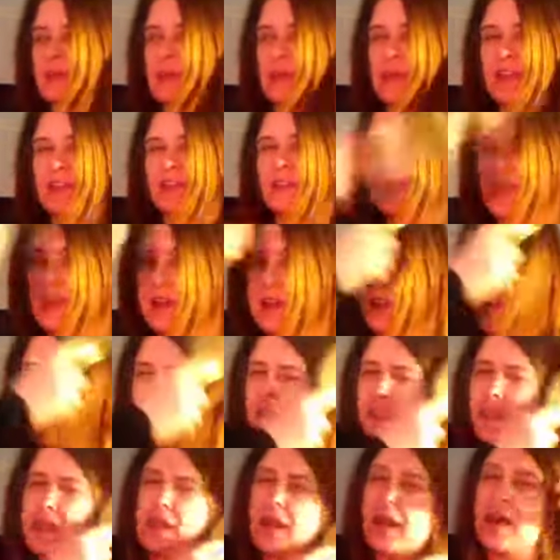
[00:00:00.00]
make sure that all
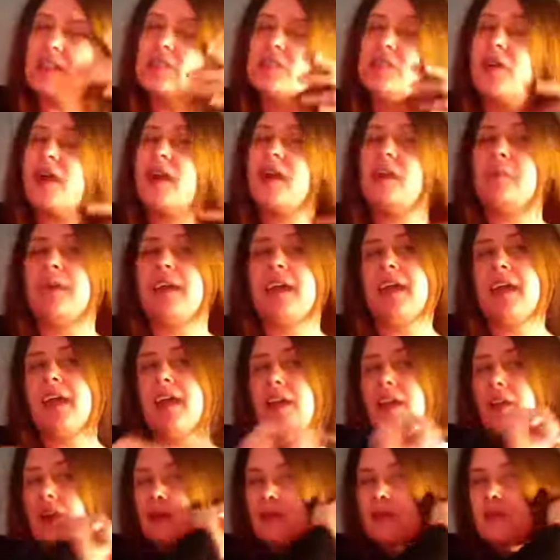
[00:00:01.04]
the knots are out of my
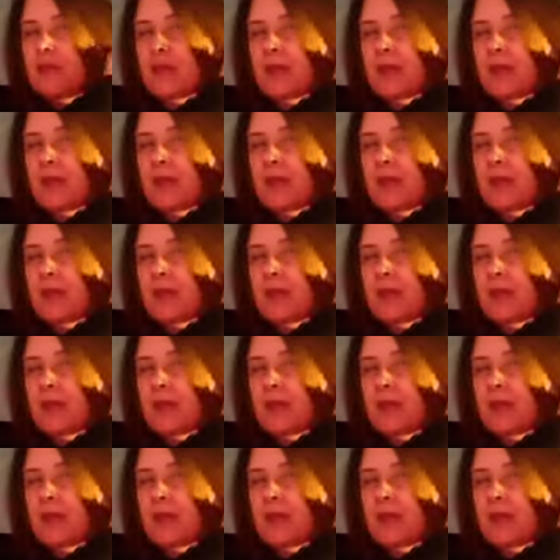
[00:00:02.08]
hair.